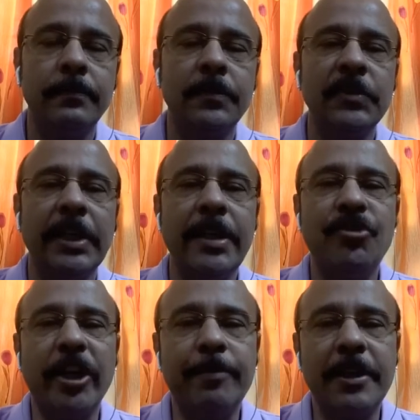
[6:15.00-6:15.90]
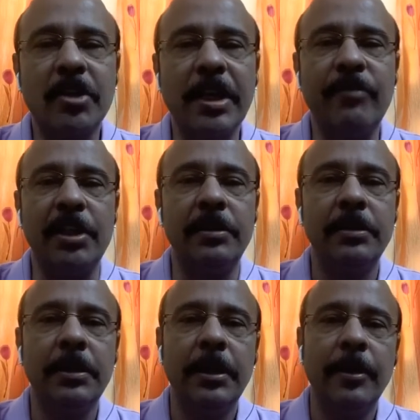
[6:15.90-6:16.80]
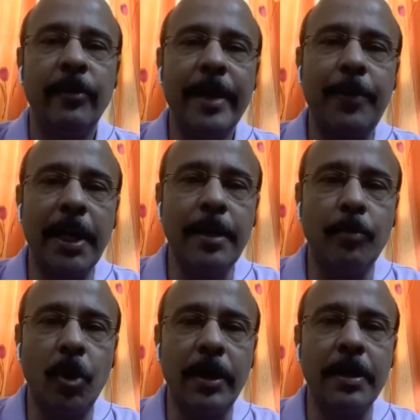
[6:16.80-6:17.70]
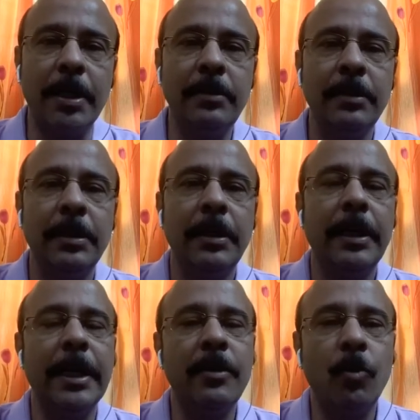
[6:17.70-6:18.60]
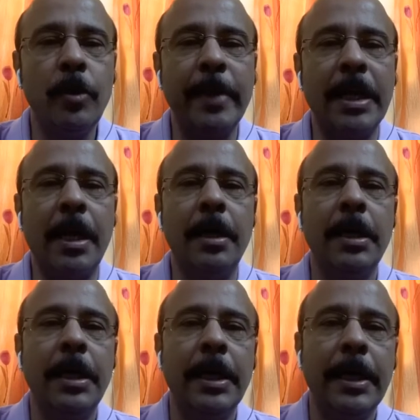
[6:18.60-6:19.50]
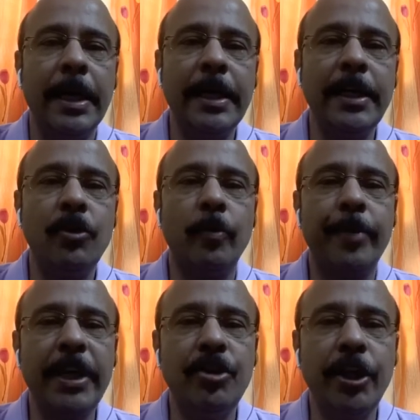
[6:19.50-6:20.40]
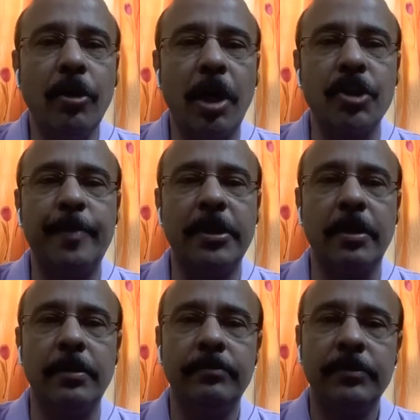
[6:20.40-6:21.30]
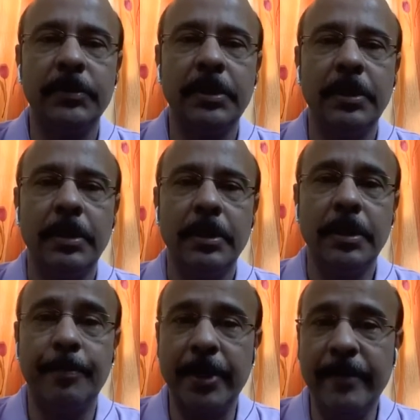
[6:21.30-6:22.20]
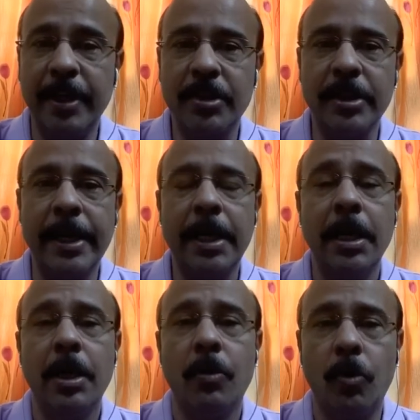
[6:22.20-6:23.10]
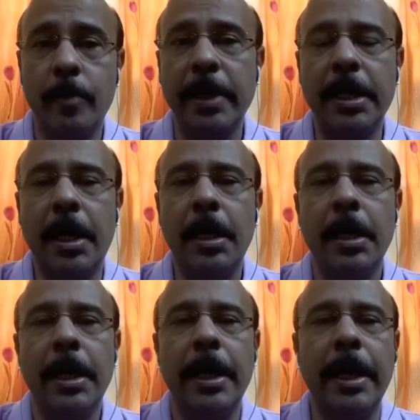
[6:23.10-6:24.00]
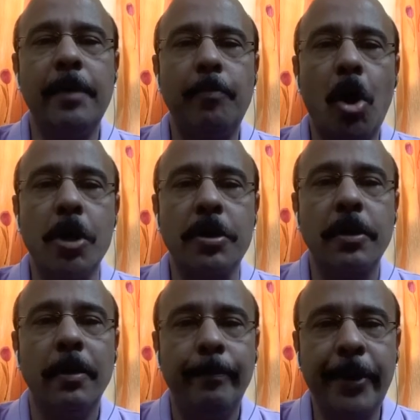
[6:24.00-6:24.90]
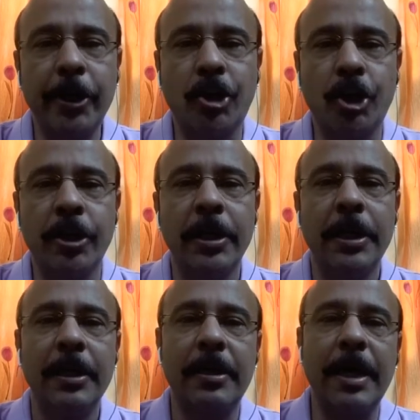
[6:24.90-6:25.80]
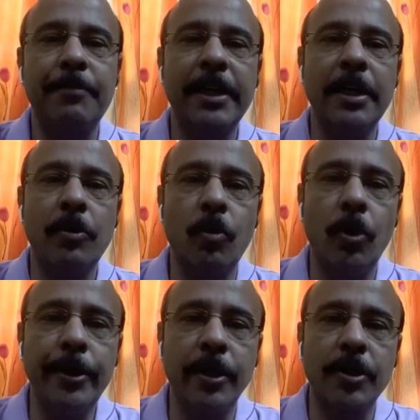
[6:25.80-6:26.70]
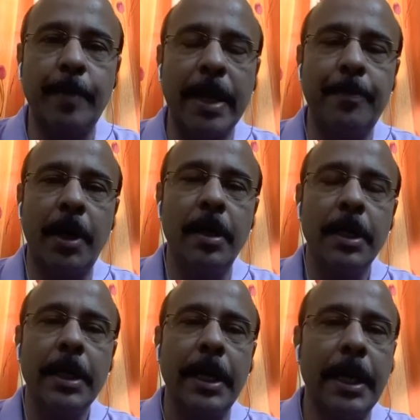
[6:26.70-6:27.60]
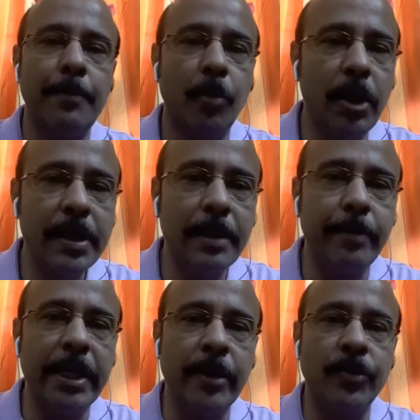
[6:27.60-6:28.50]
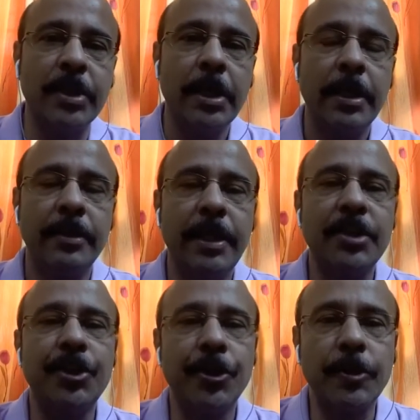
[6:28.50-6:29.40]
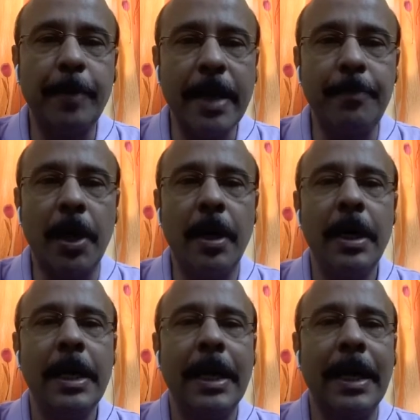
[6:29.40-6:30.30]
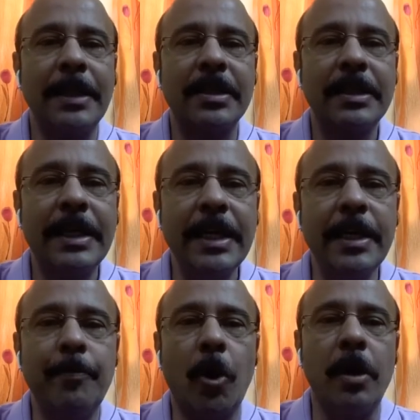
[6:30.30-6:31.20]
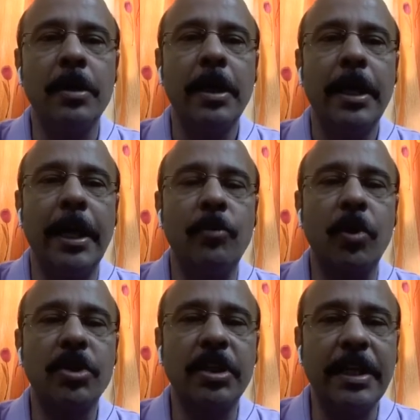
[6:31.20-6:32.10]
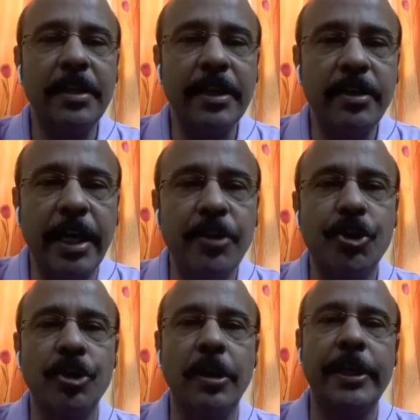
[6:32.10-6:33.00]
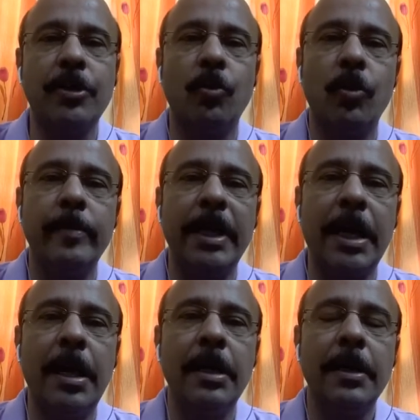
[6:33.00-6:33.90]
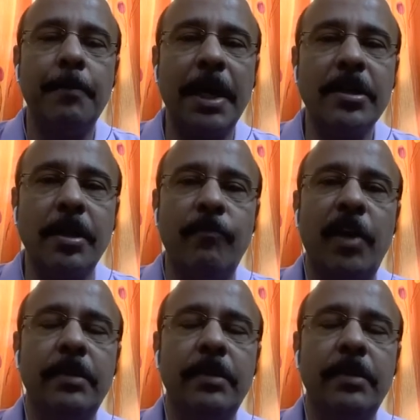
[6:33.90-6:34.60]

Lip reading: In chapter 7, we find Murugan and Urmila heading to PG hospital. The previous day, Urmila had bought fish wrapped in an old newspaper, and Murugan believes this newspaper has key report and was sent intentionally to Urmila by someone.